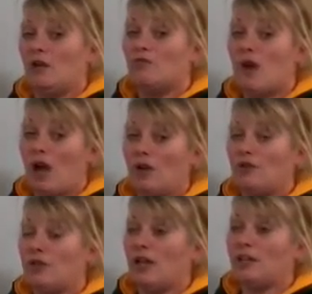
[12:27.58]

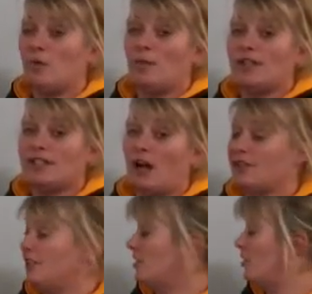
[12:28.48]
road is where we
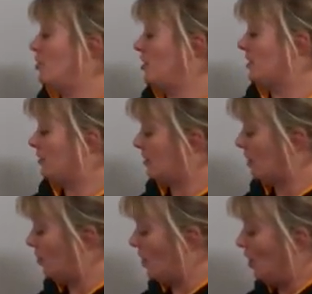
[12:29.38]
started. So you just
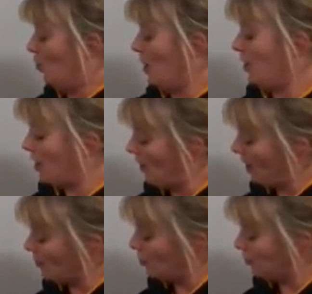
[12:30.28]
so where you go
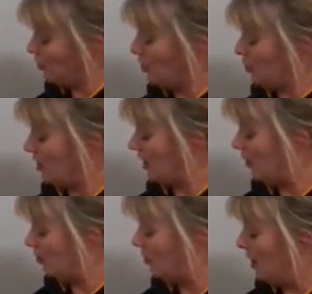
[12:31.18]
up Constitution
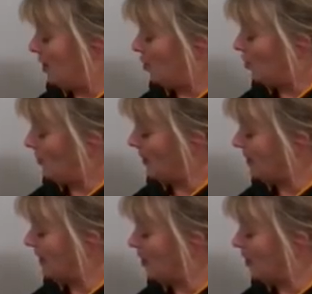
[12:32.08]
Hill, you've got Piccadilly, you